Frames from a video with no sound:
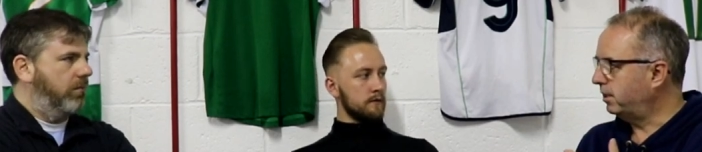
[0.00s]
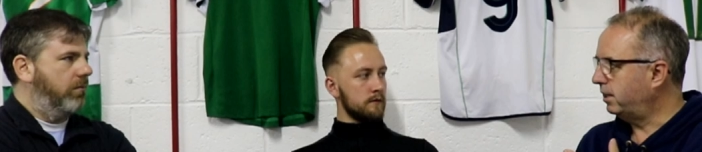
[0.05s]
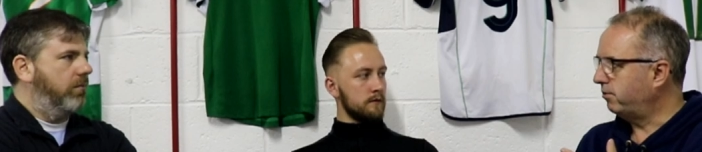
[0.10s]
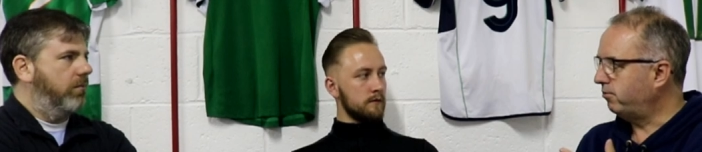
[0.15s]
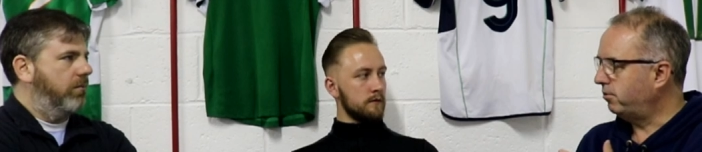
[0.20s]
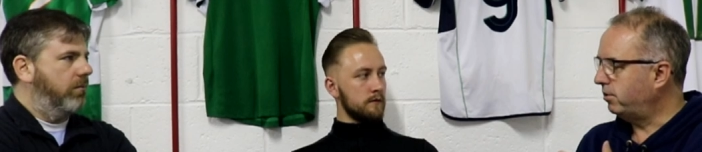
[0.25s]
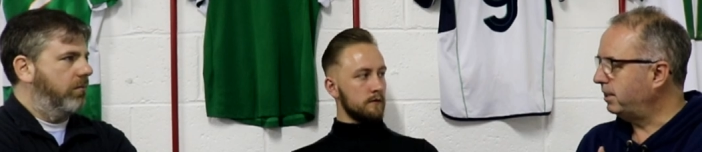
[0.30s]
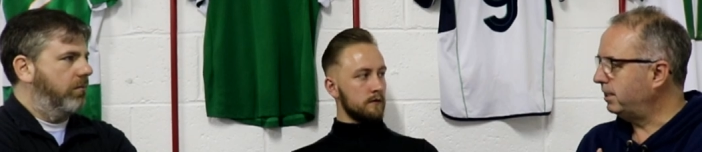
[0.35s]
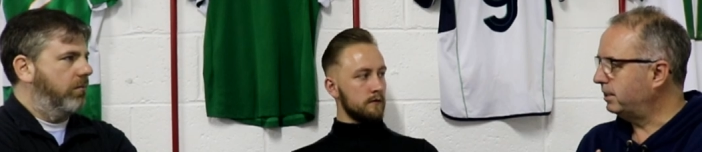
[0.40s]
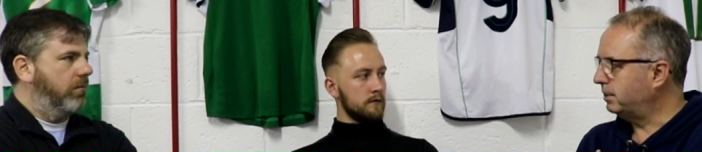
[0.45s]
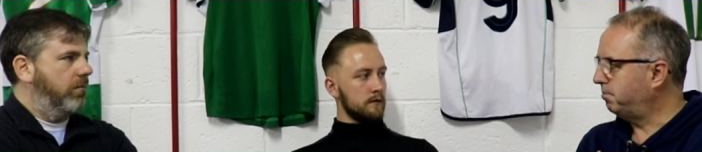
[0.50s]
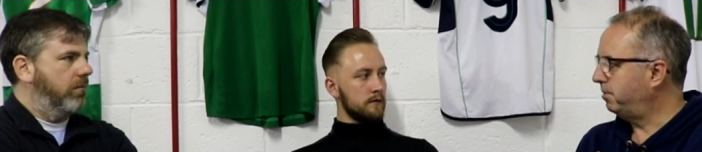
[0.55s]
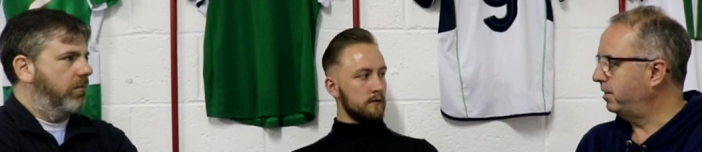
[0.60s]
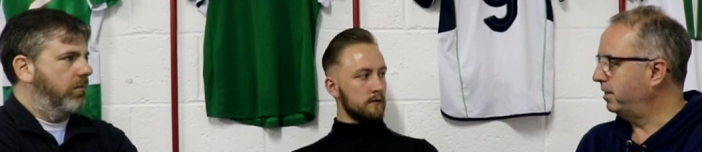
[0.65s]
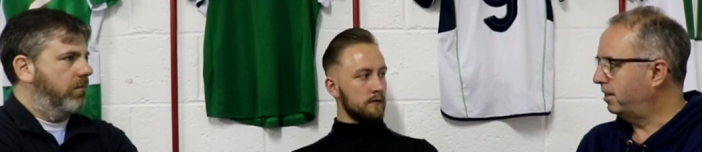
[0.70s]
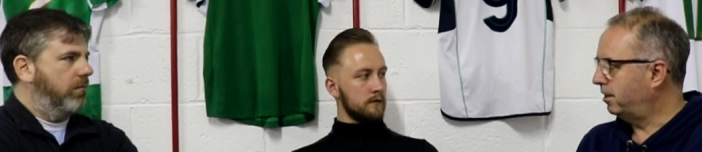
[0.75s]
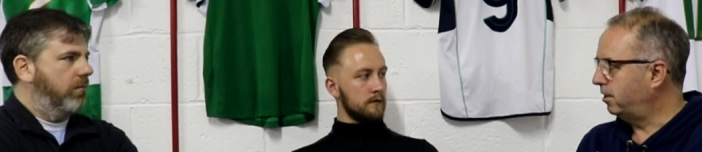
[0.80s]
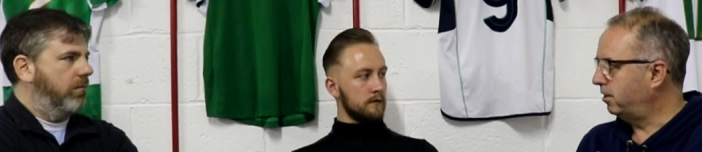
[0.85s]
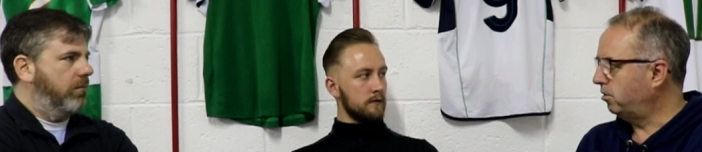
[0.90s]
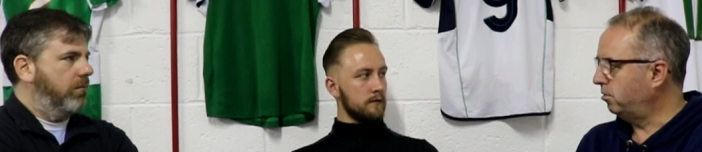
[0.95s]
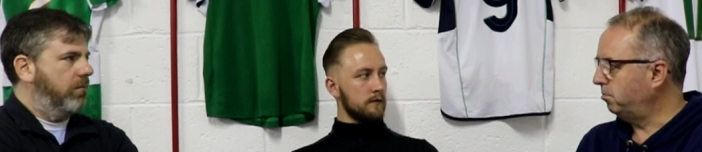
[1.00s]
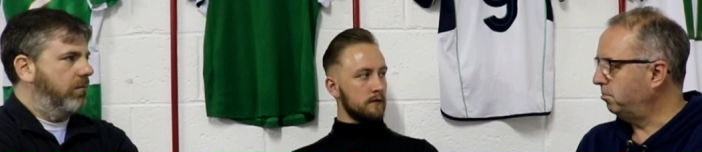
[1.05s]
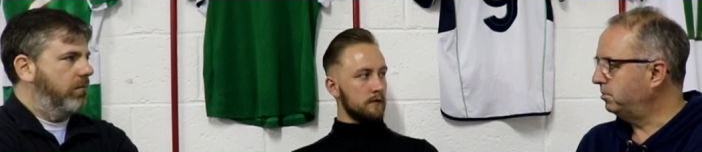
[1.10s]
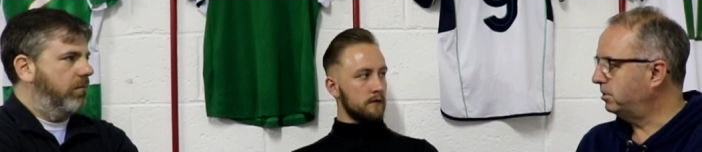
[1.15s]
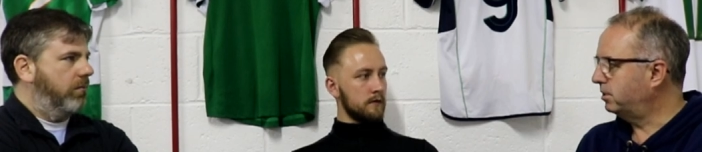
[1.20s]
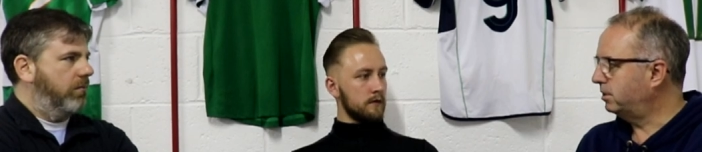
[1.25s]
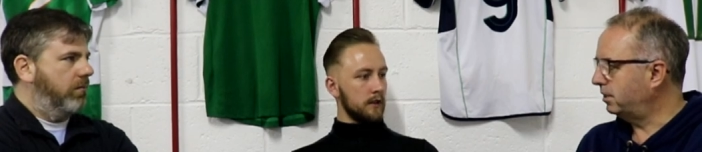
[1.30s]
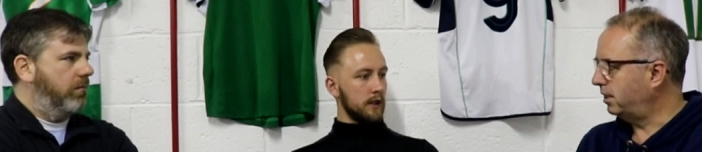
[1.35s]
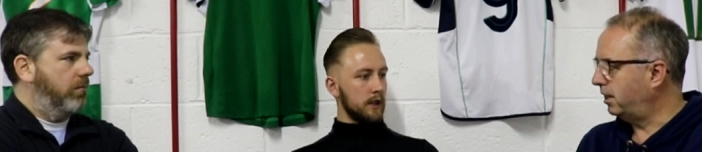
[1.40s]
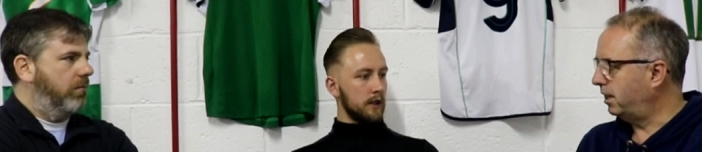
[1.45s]
Speaker 1: get released by
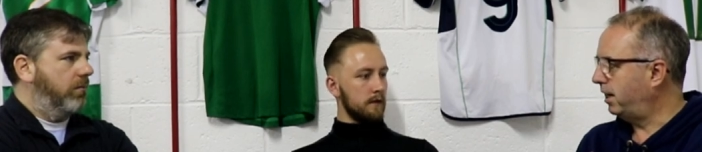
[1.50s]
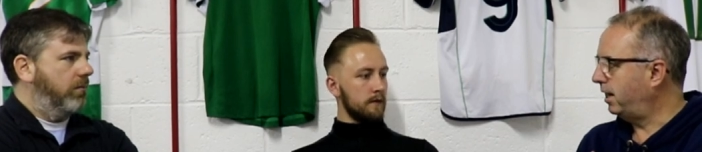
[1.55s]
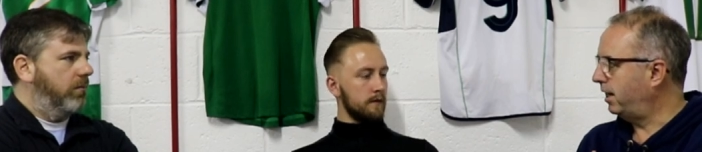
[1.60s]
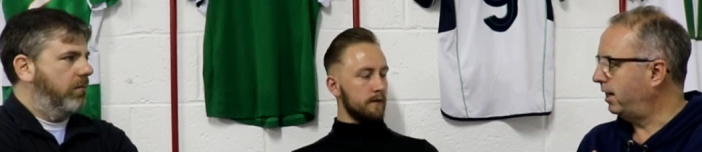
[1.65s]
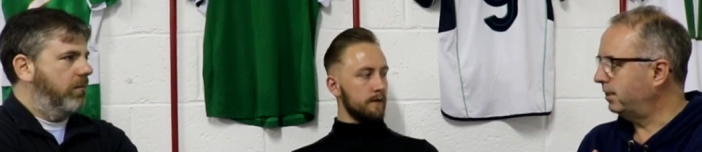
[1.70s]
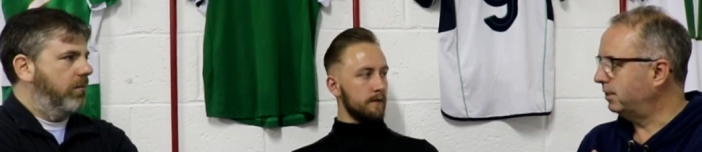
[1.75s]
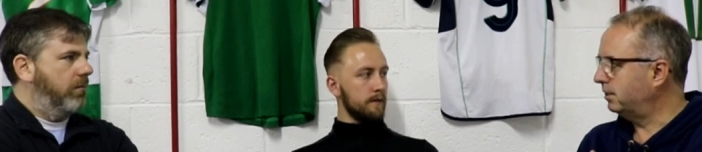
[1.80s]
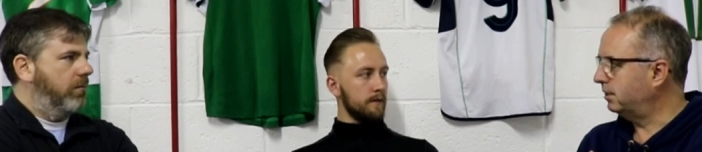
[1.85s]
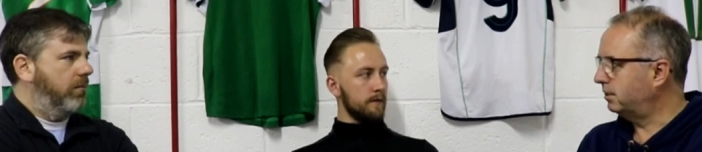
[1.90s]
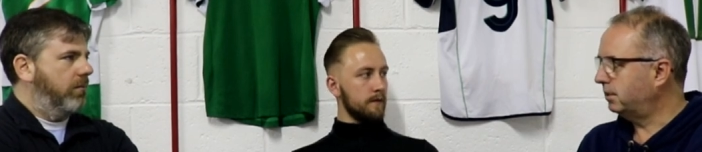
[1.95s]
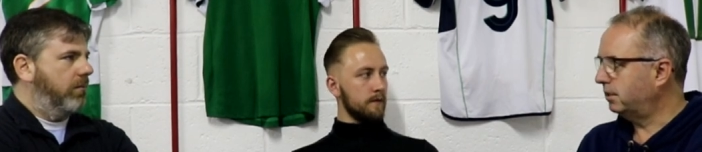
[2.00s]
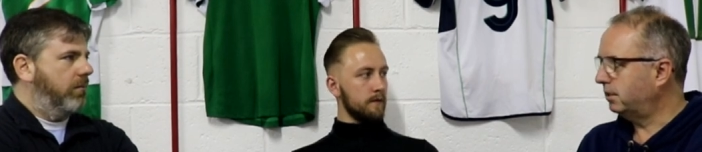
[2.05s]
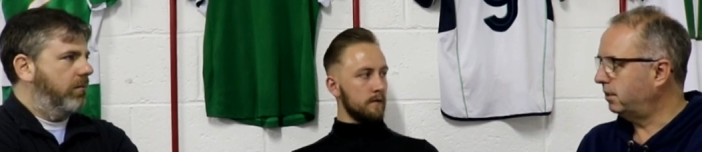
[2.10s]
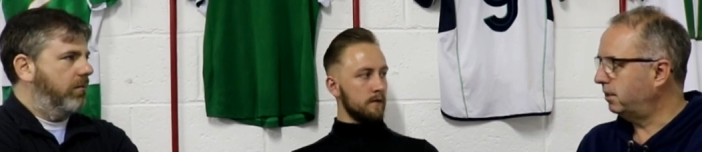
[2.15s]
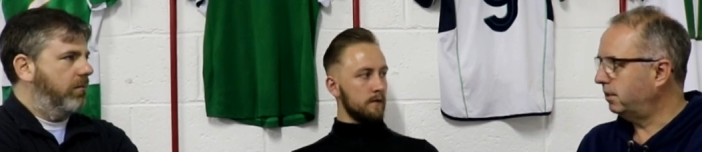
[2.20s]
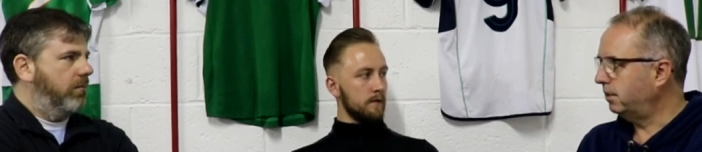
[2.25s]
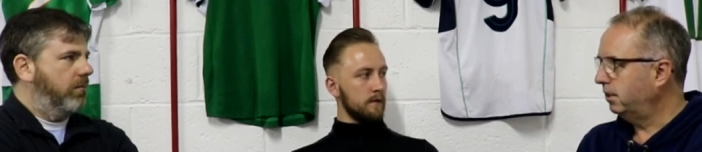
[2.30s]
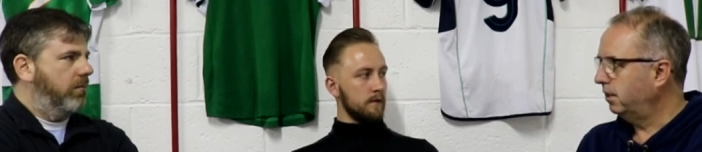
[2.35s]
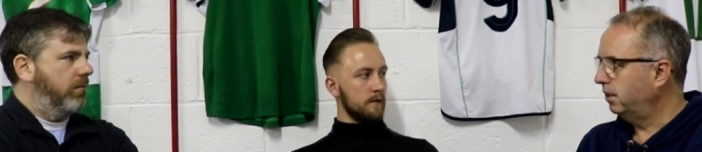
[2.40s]
clubs. Yeah. And uh,